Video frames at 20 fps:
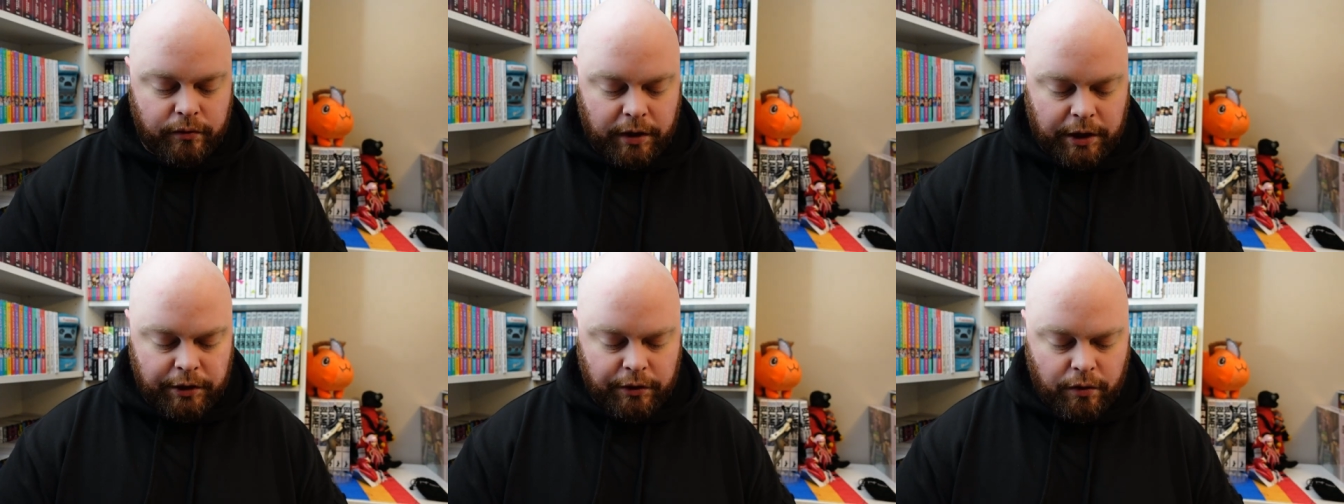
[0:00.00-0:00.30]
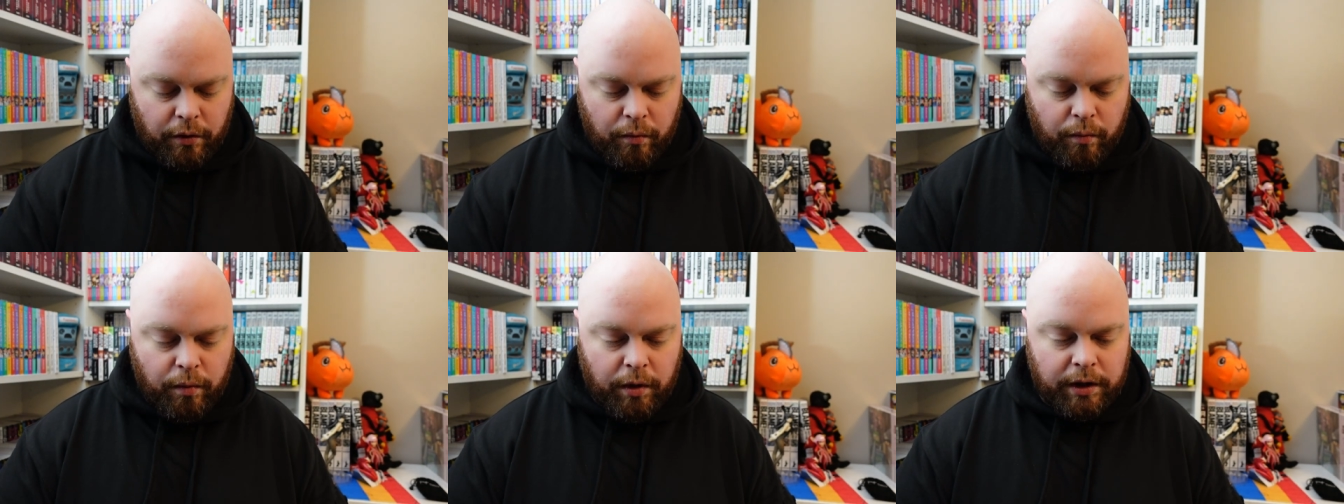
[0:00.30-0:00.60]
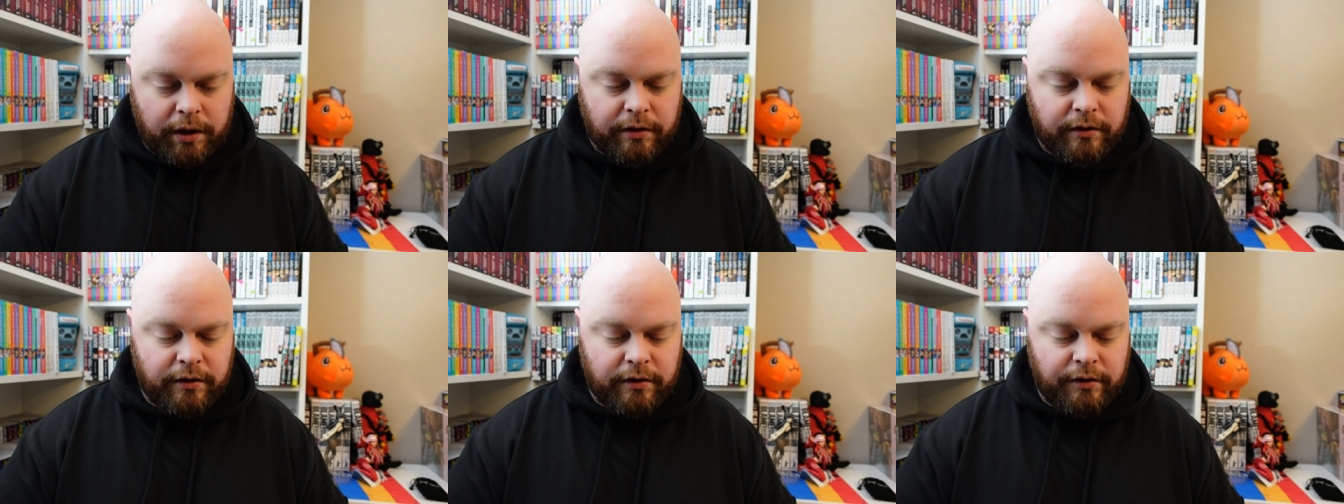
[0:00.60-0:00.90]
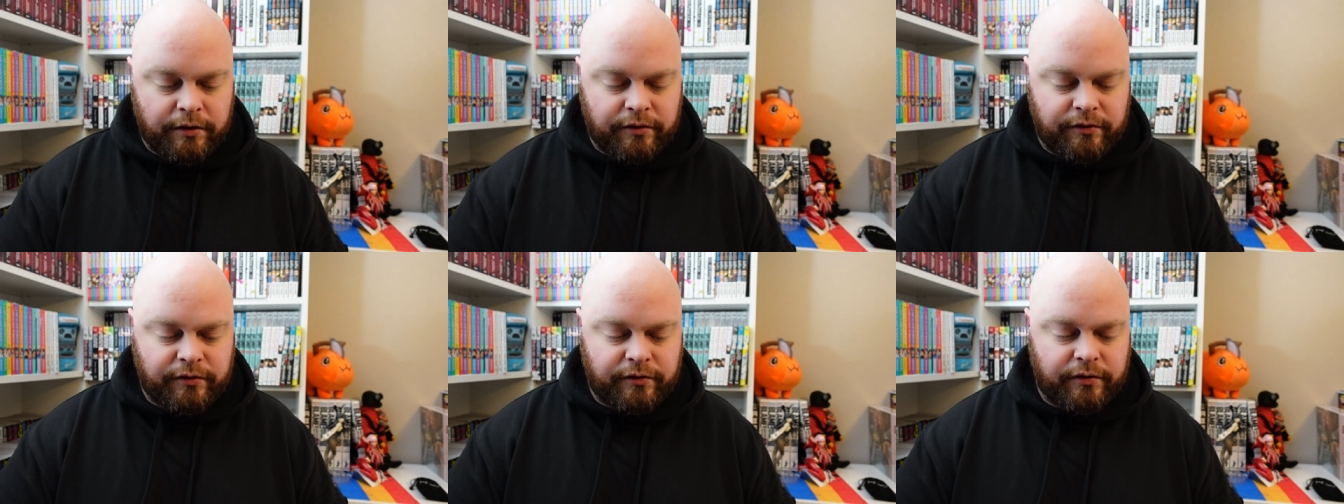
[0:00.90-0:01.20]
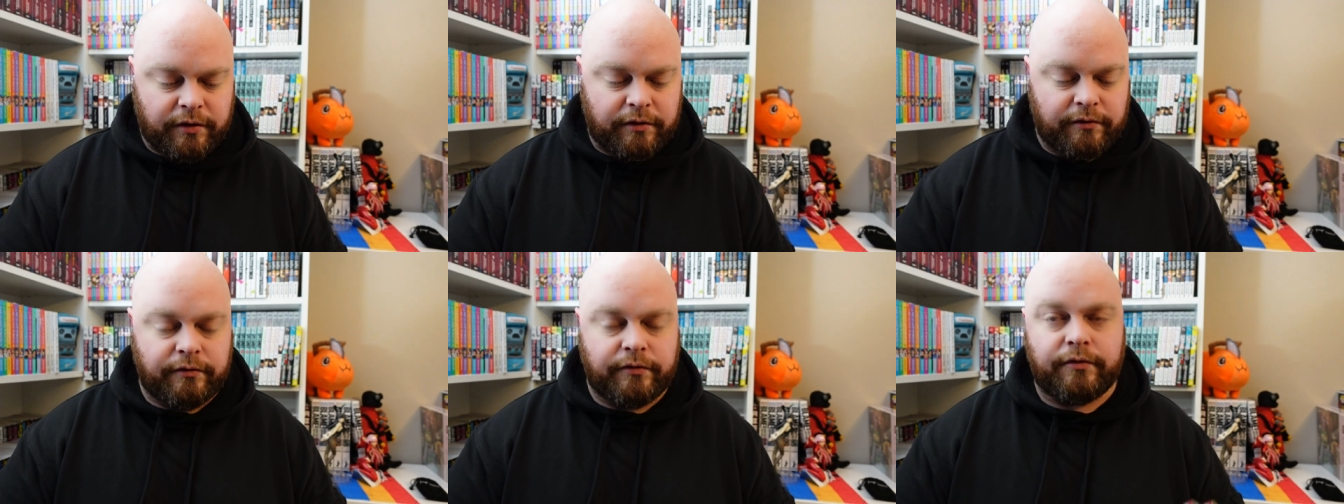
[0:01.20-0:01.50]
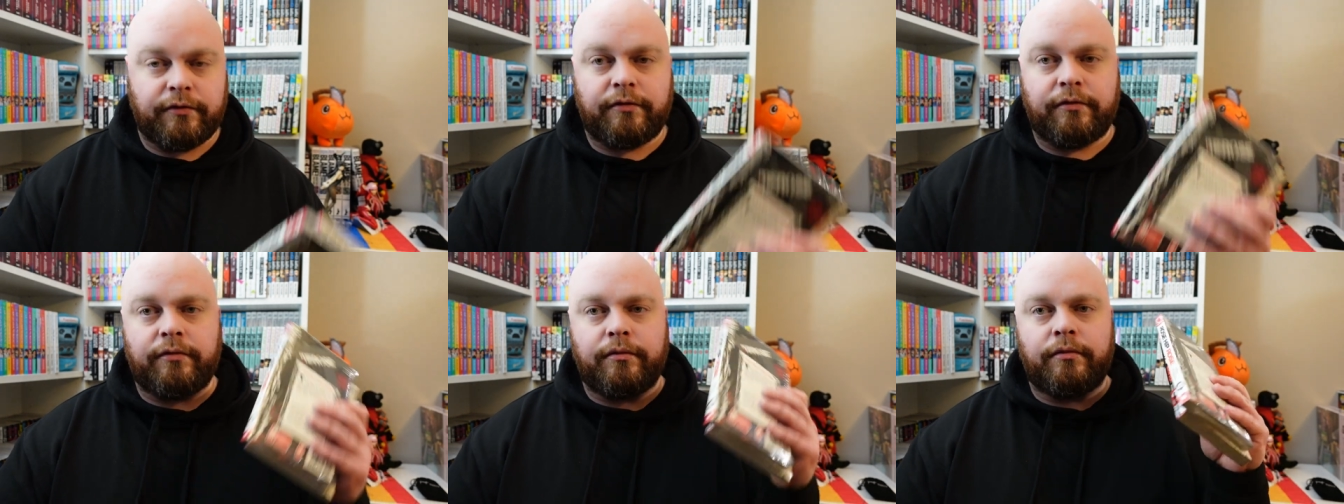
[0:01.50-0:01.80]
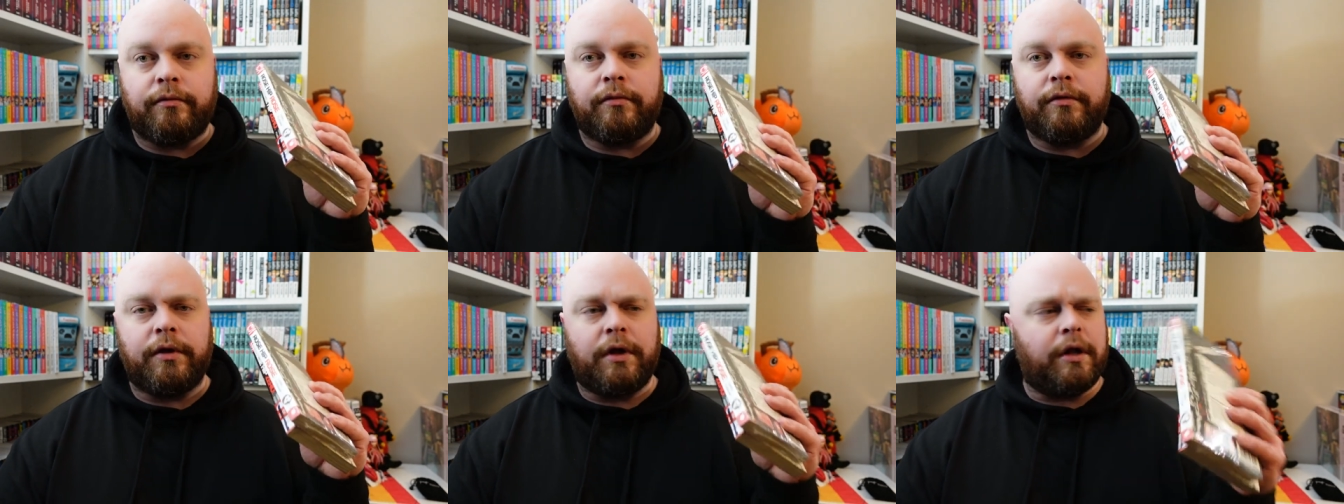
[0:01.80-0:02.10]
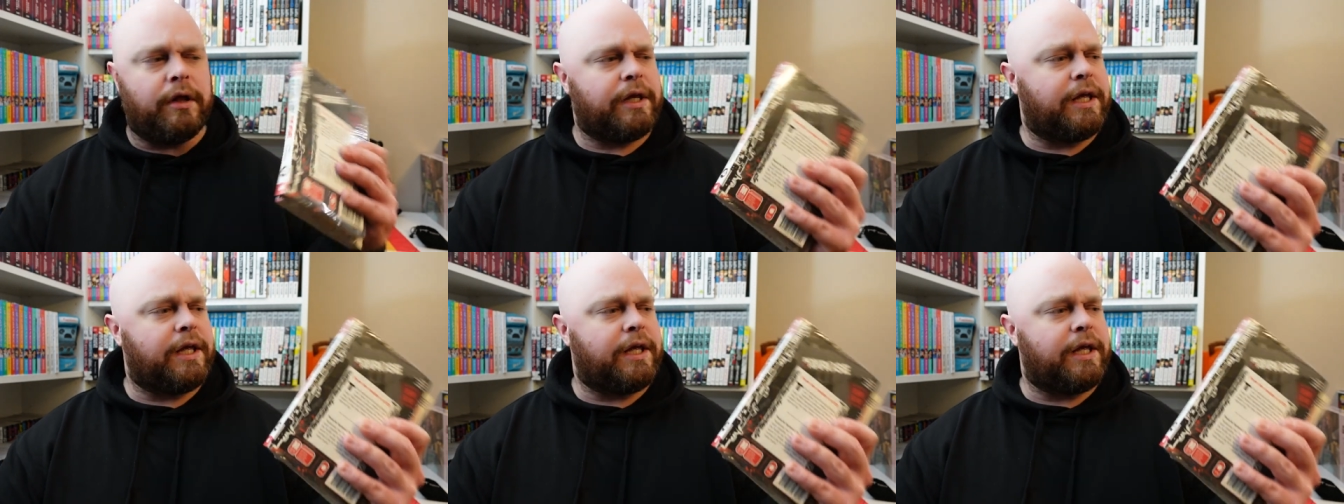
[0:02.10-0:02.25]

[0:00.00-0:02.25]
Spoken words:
I know one of these of, I